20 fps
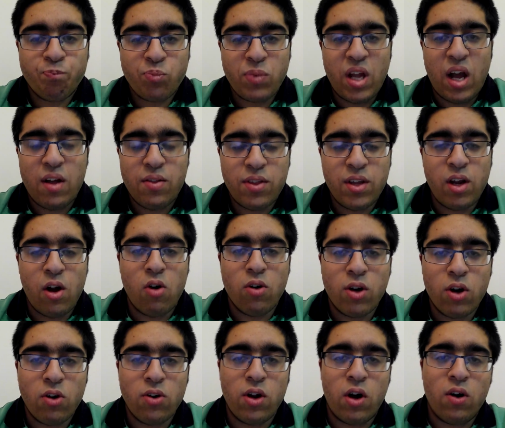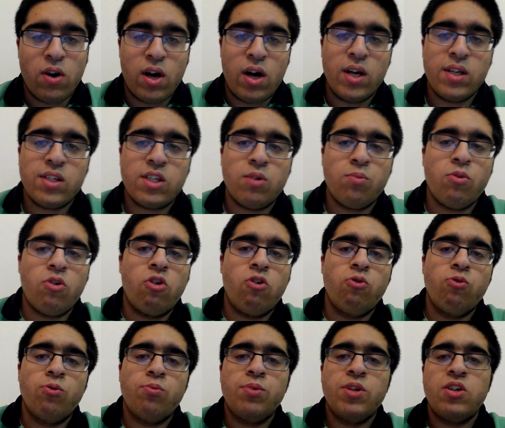think I'll go now, guys. Tomorrow
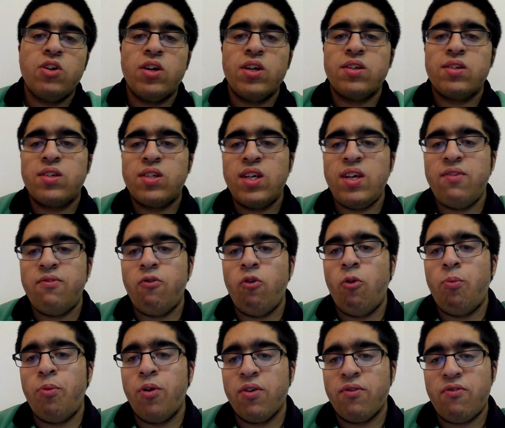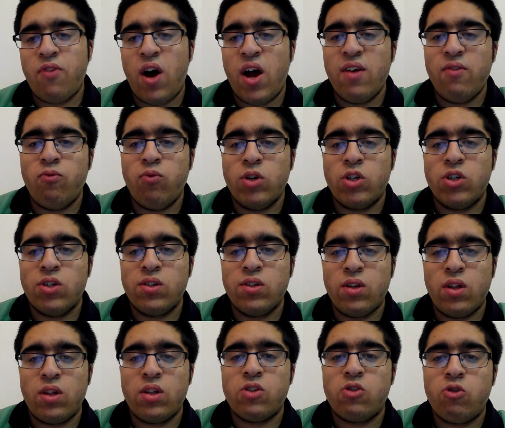we'll be doing C4.5, which is
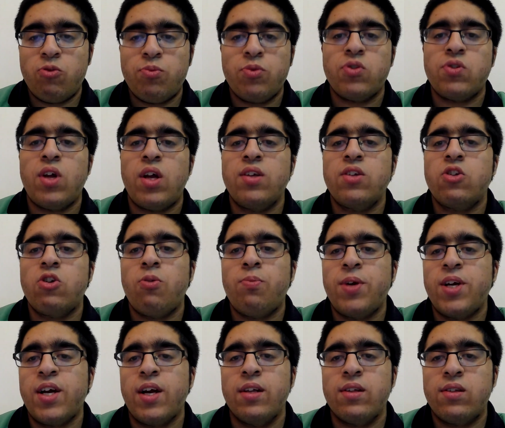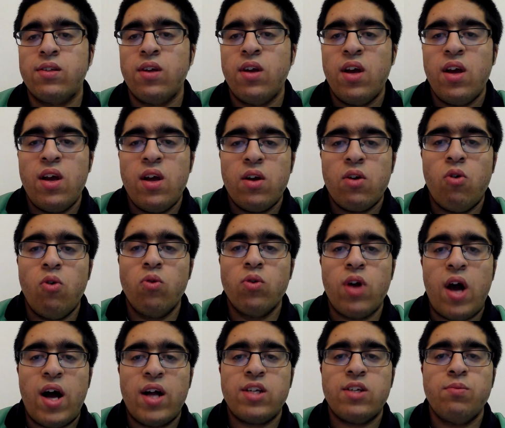another triple science topic. It's called
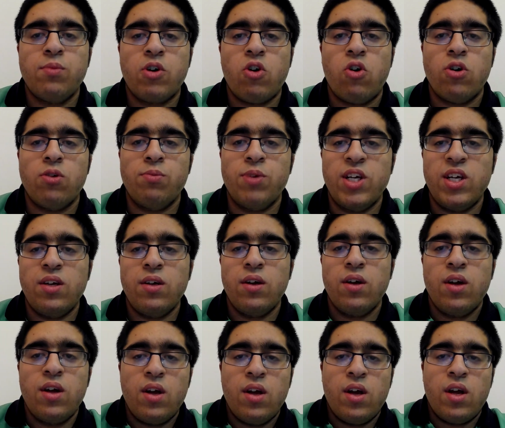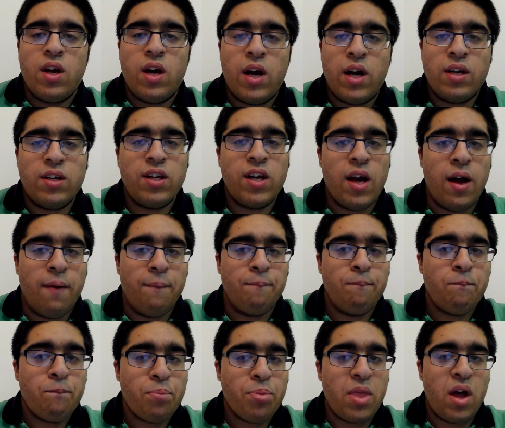atom economy. And I
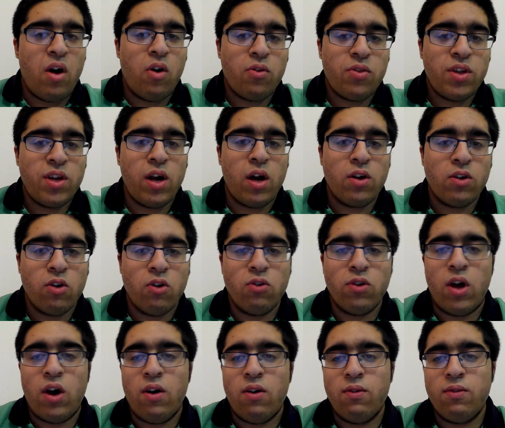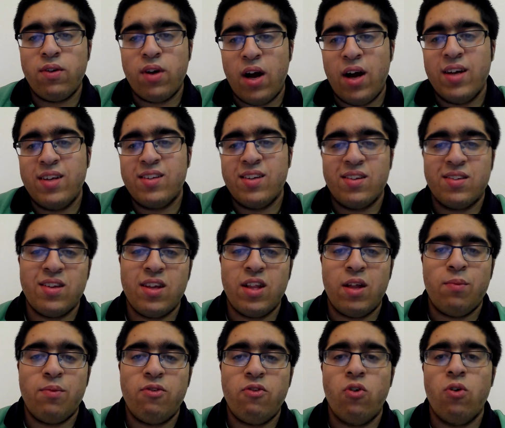think I'll go now, guys. I said
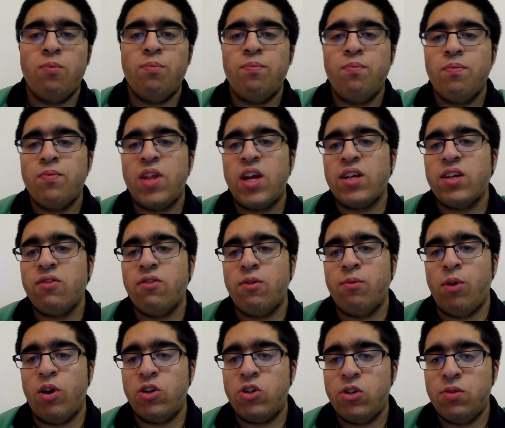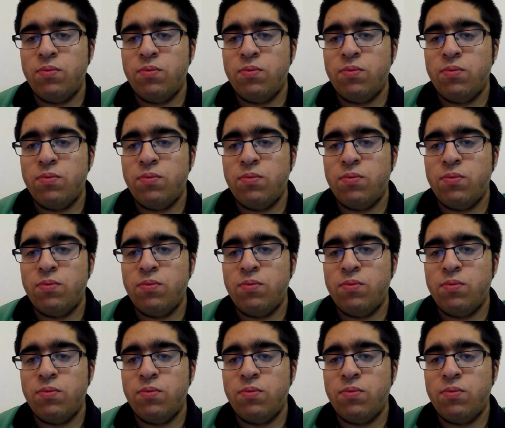that before. Thank you very much.